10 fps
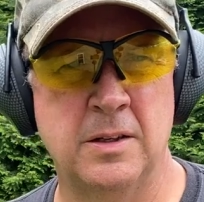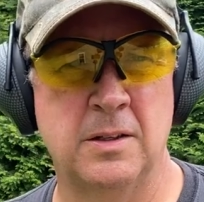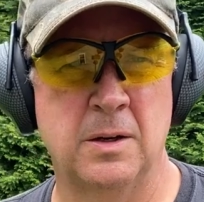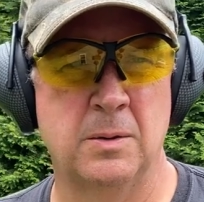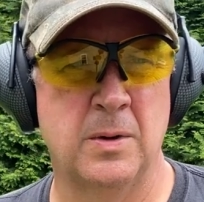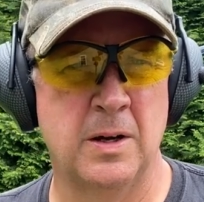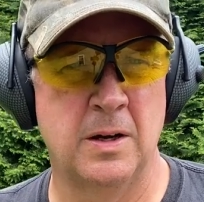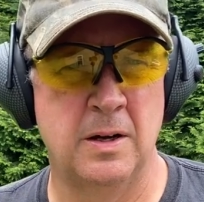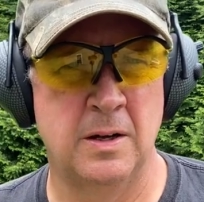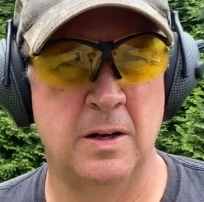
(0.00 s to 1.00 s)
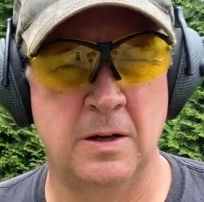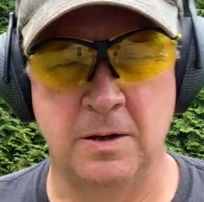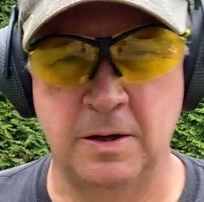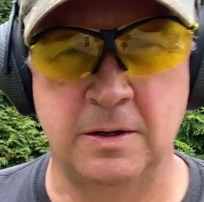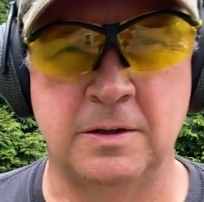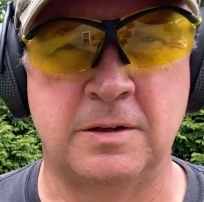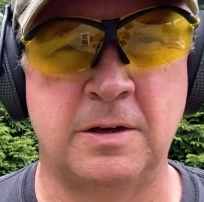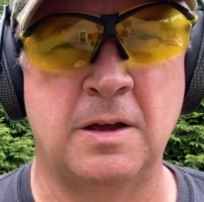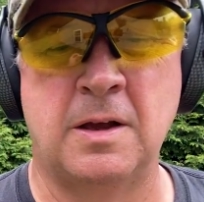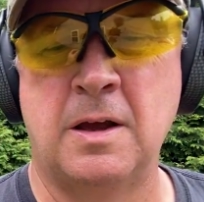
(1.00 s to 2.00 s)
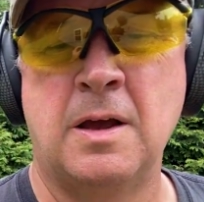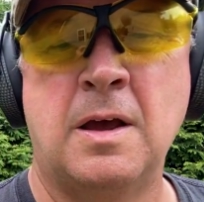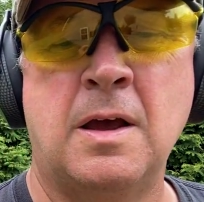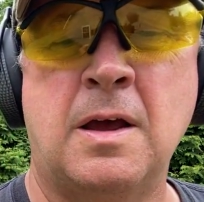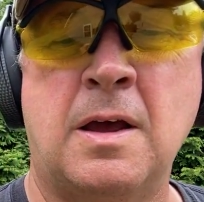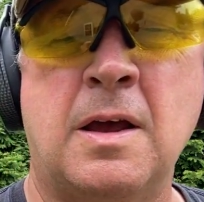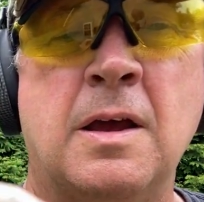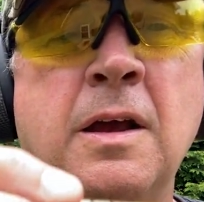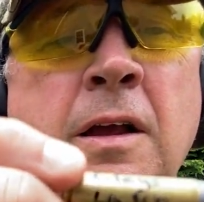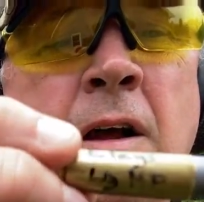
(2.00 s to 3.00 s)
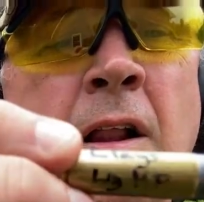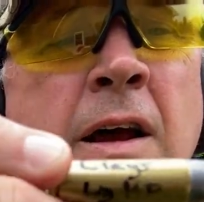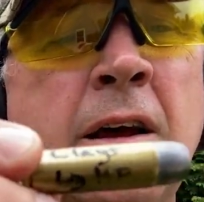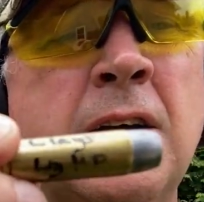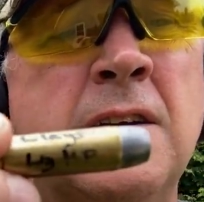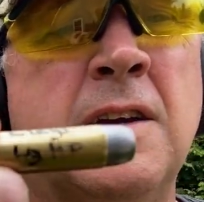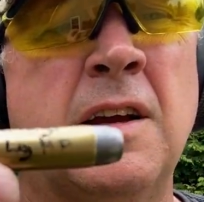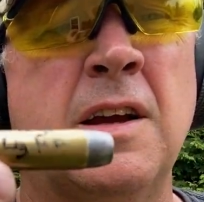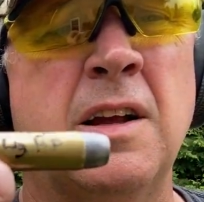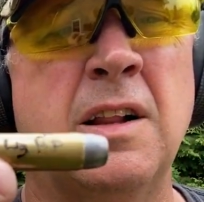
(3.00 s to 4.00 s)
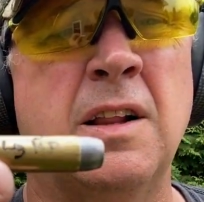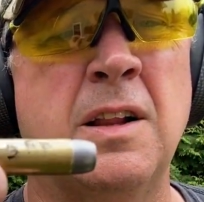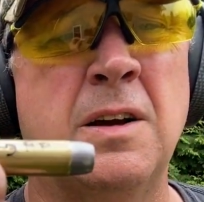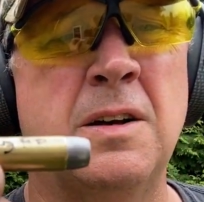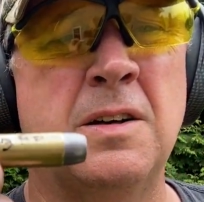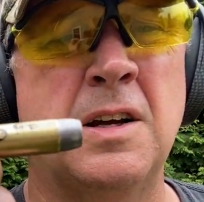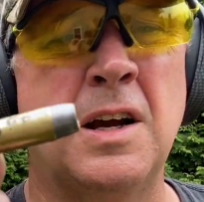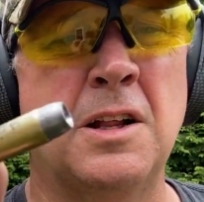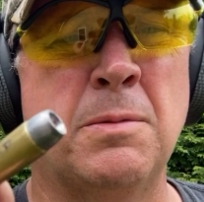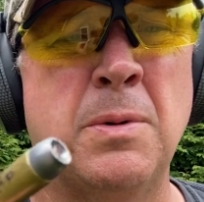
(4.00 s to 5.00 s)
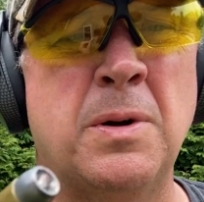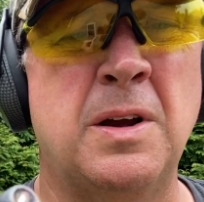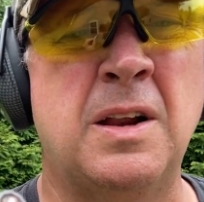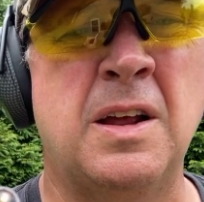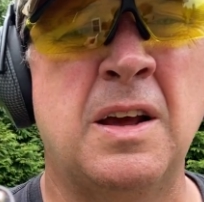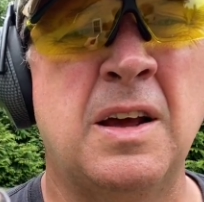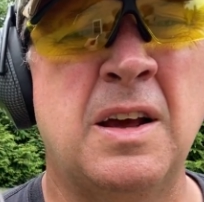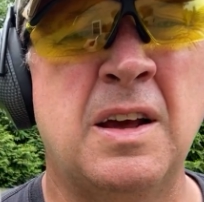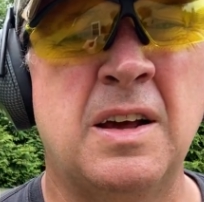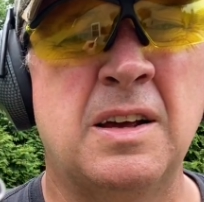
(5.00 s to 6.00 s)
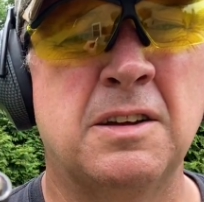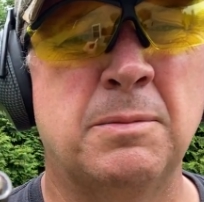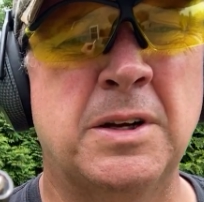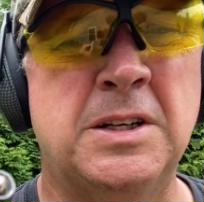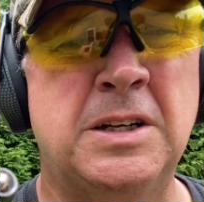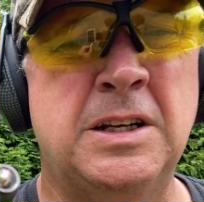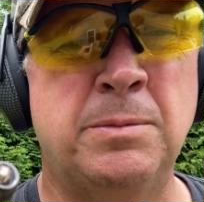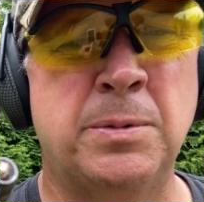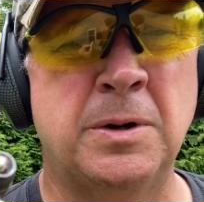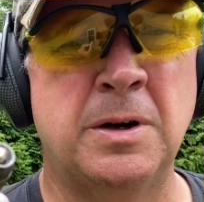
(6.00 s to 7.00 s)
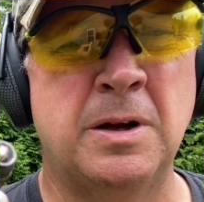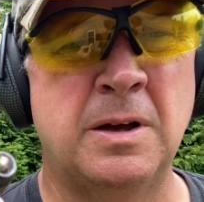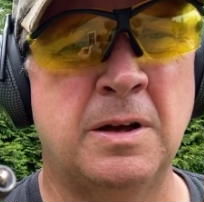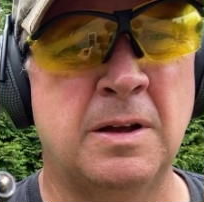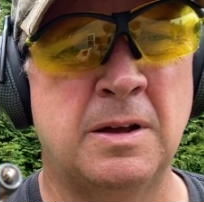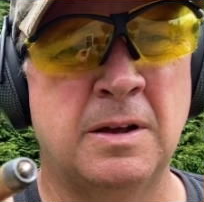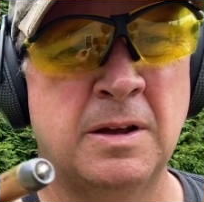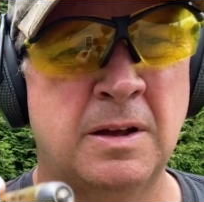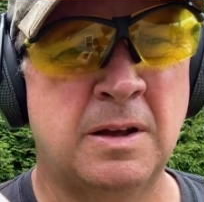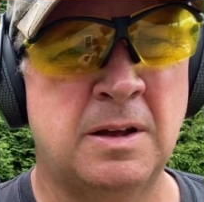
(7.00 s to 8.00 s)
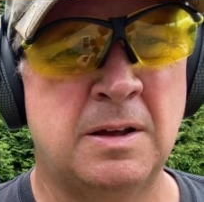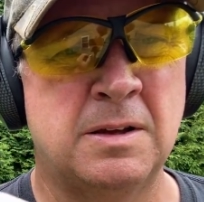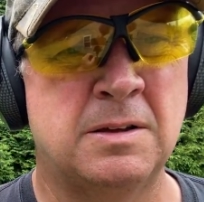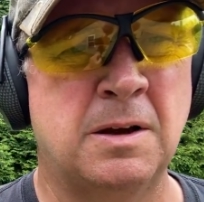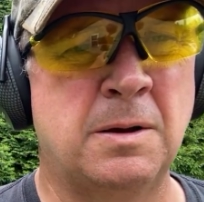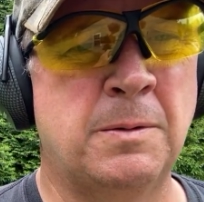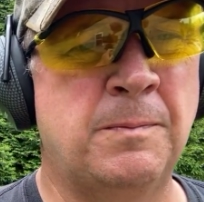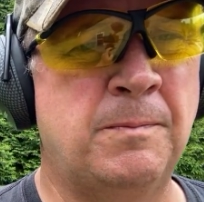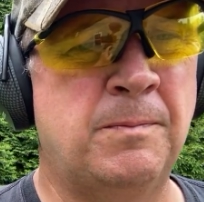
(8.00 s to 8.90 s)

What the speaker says: so here is Clay's large hollow point. It's much deeper. So,